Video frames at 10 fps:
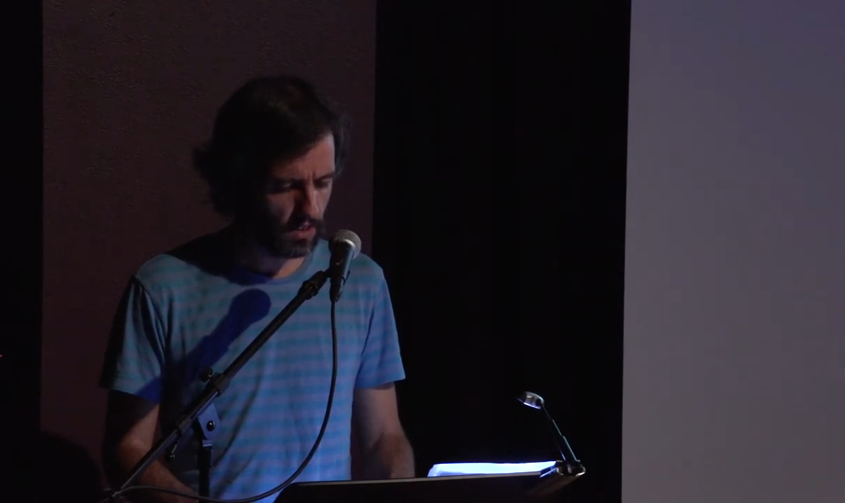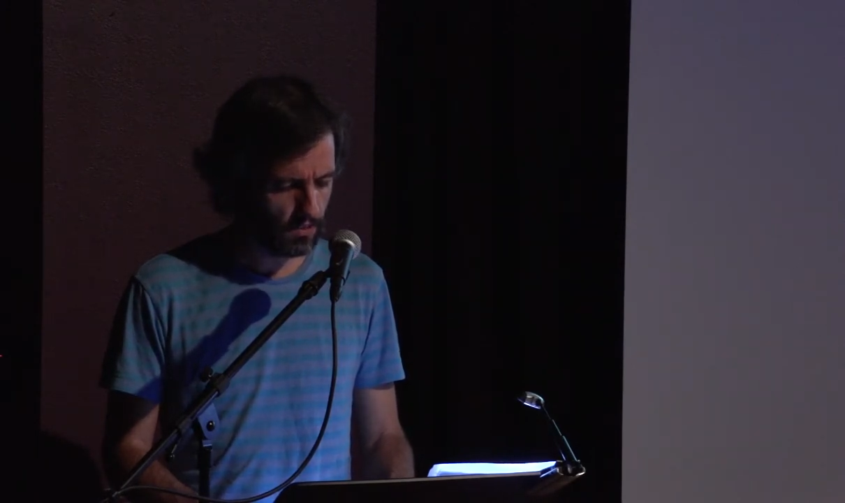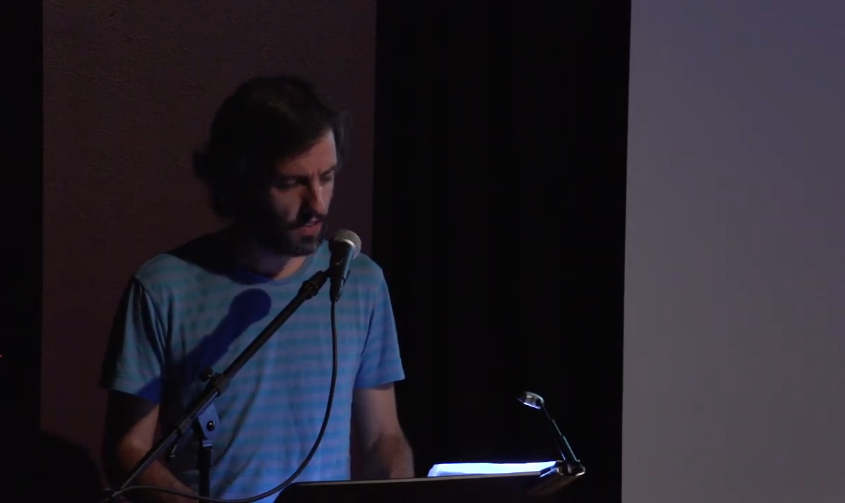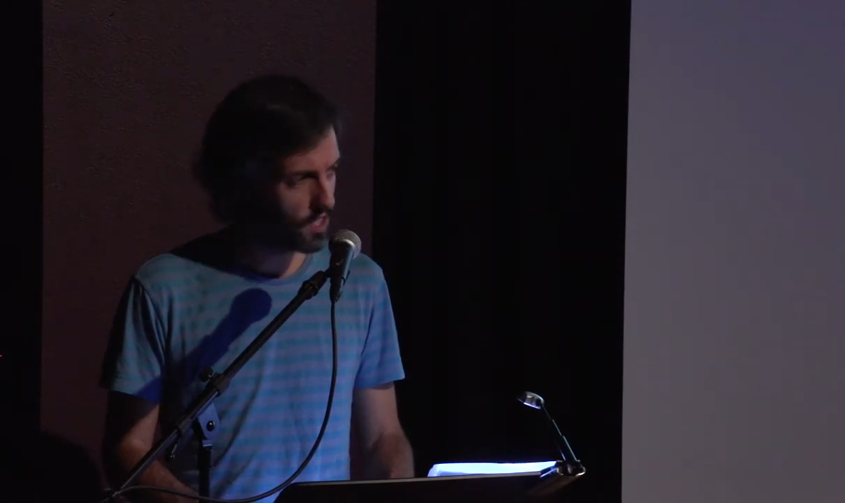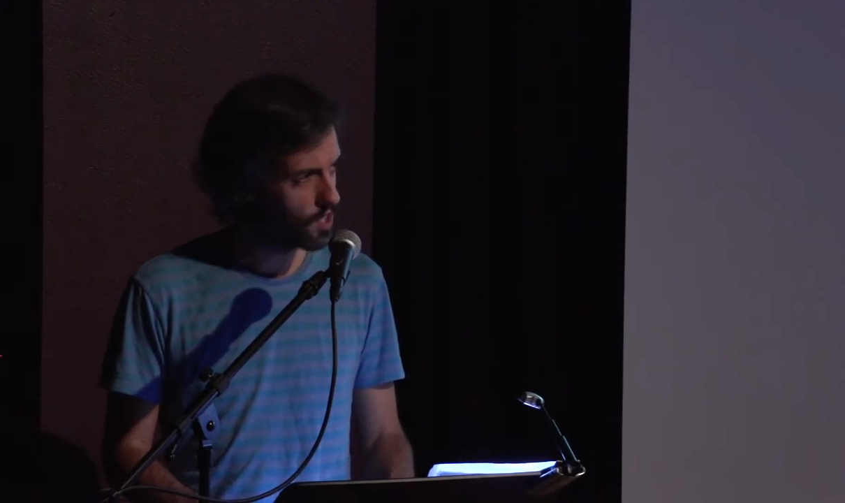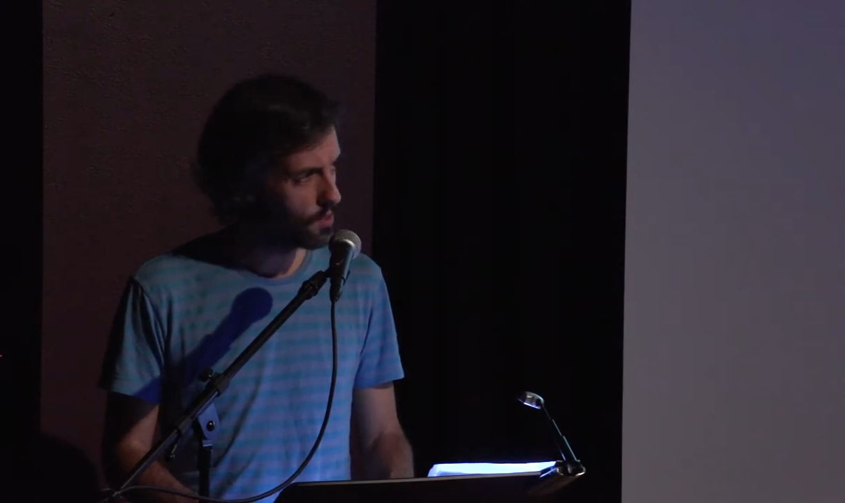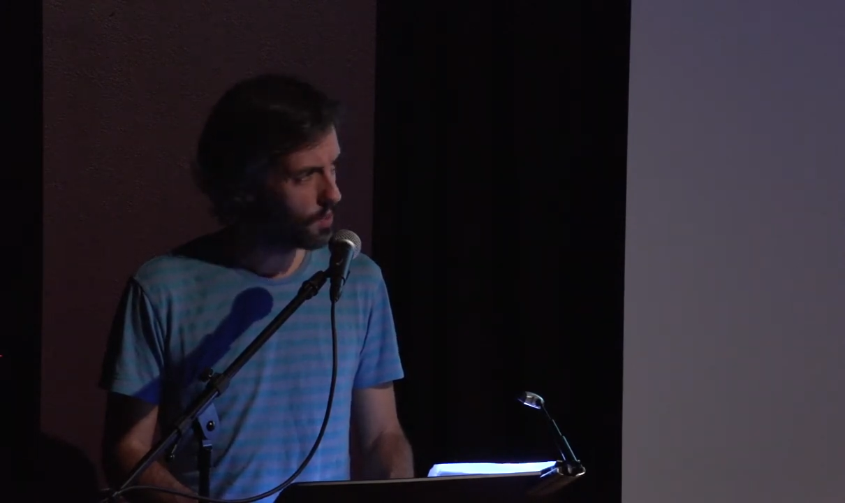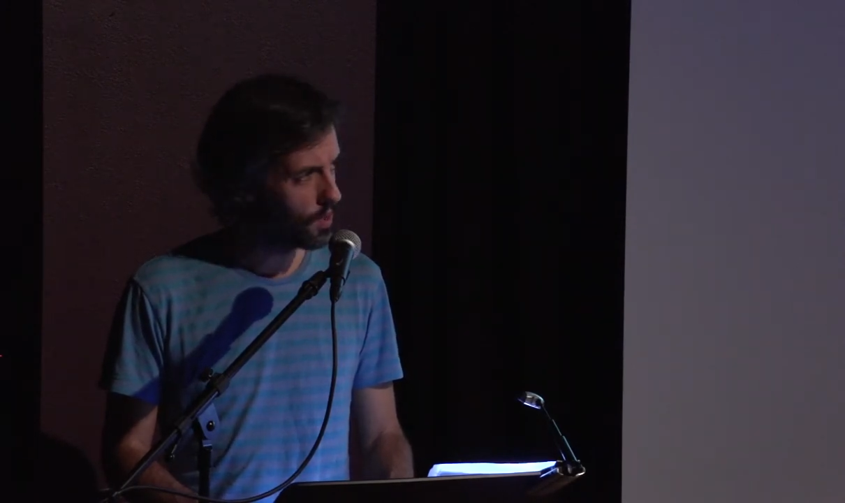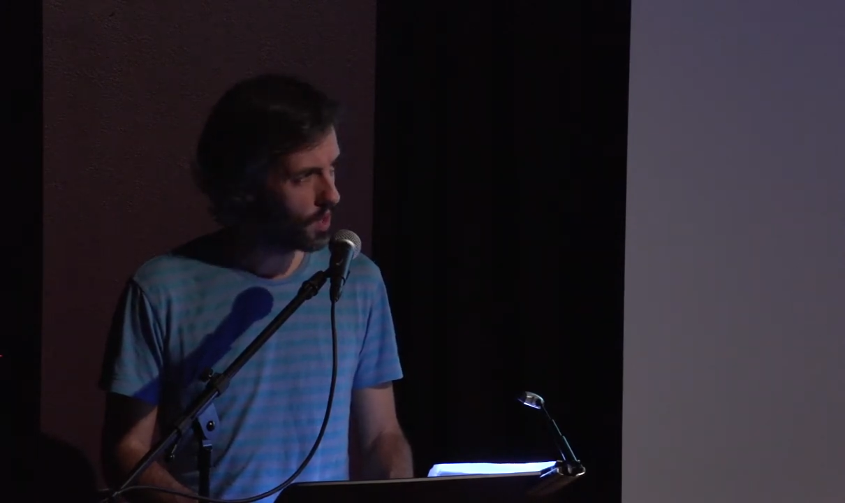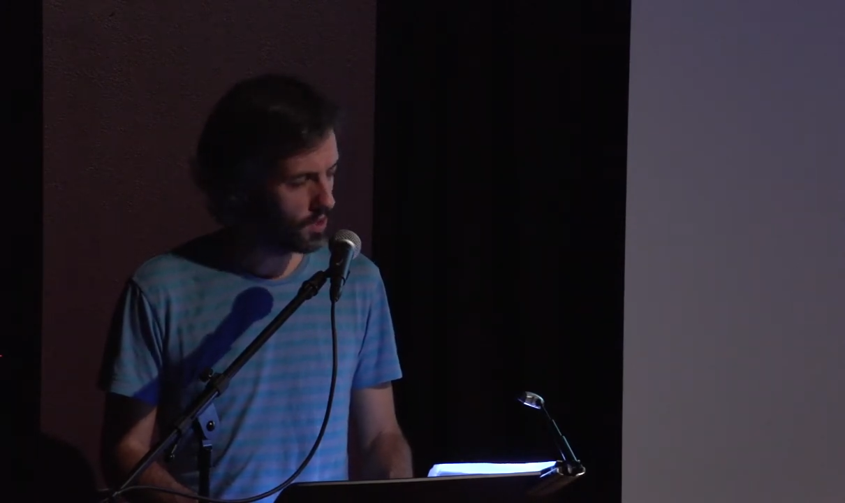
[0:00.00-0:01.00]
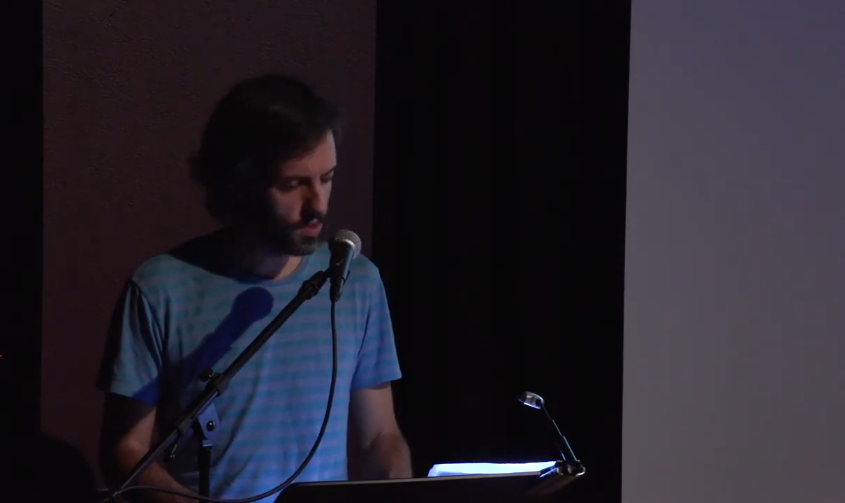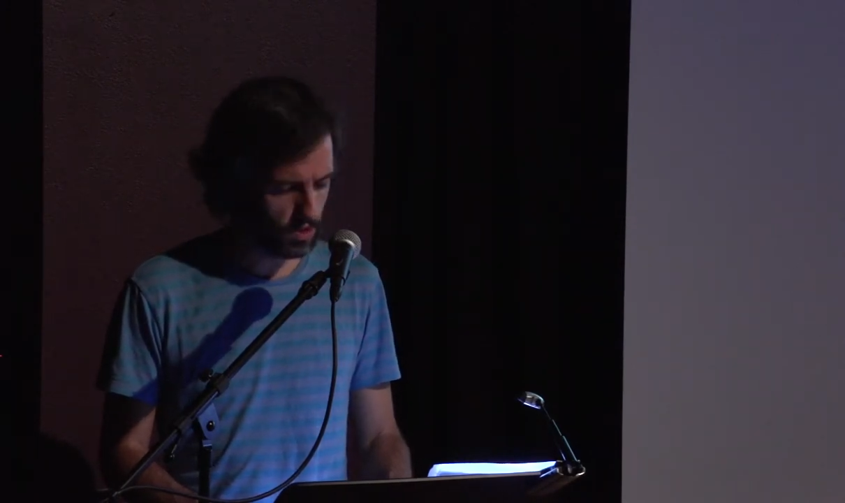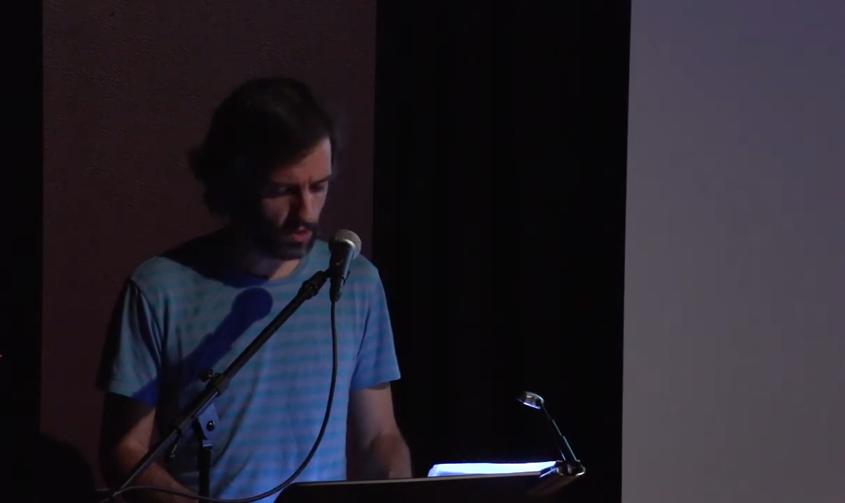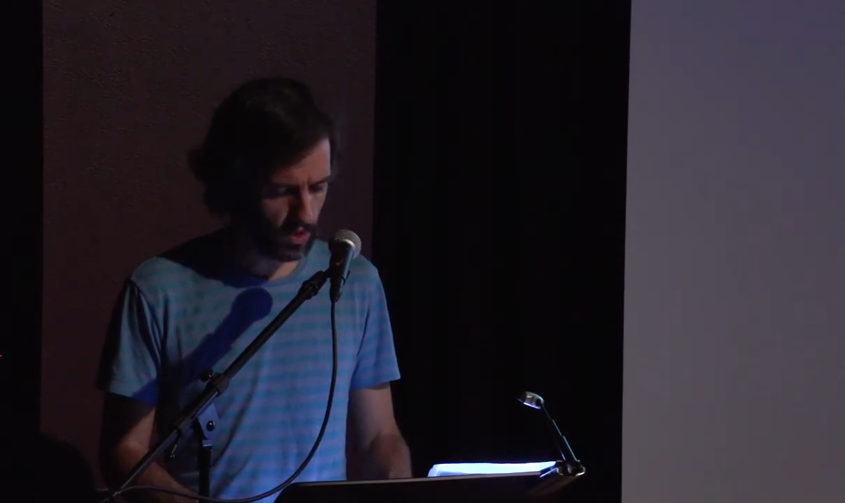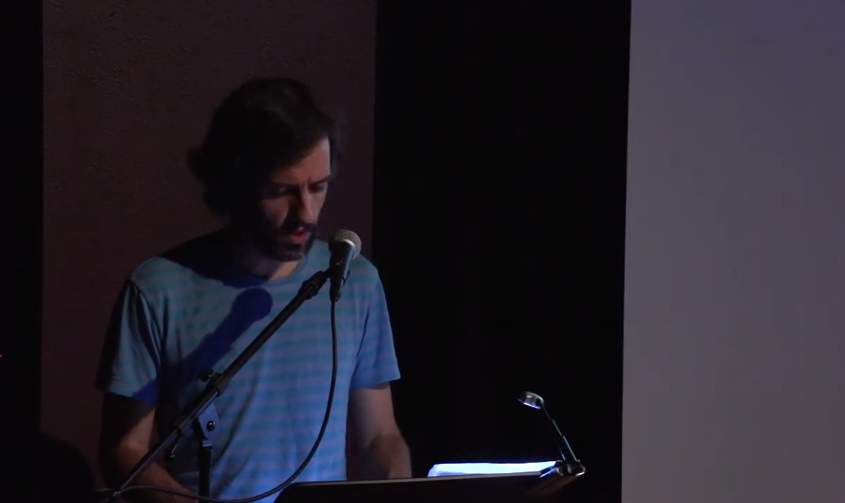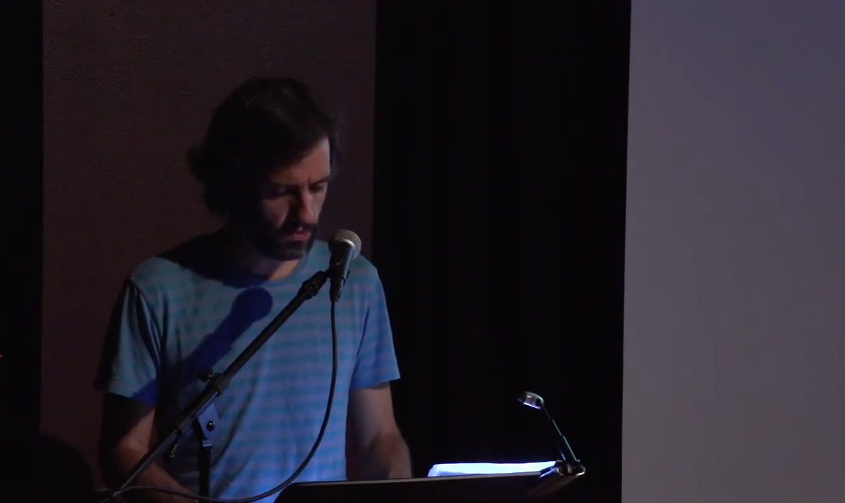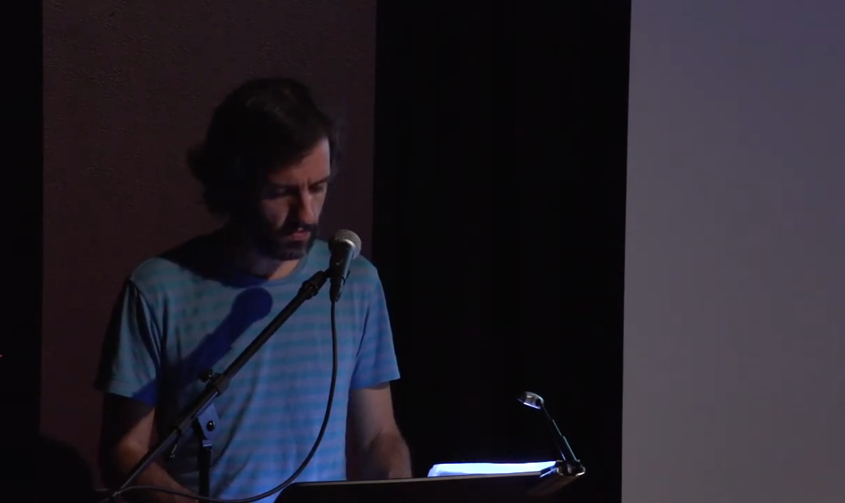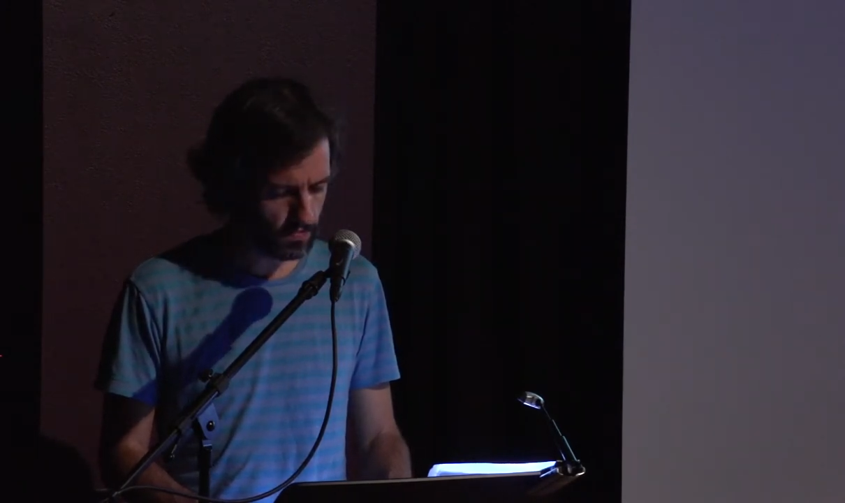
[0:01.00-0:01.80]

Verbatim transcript: vegetable concentrate.